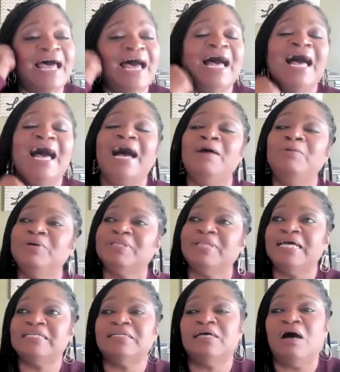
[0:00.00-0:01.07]
I would
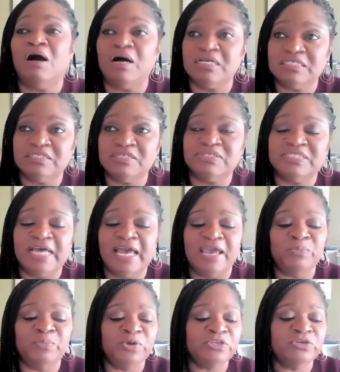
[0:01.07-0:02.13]
like to also say,
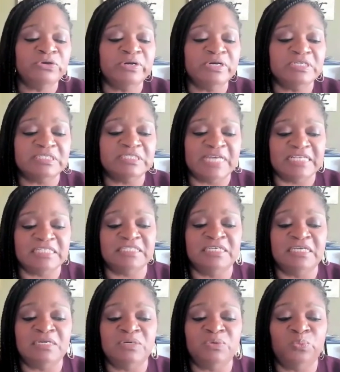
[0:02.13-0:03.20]
when you're
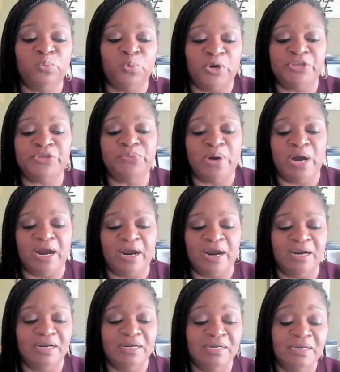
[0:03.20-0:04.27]
assessing where you are,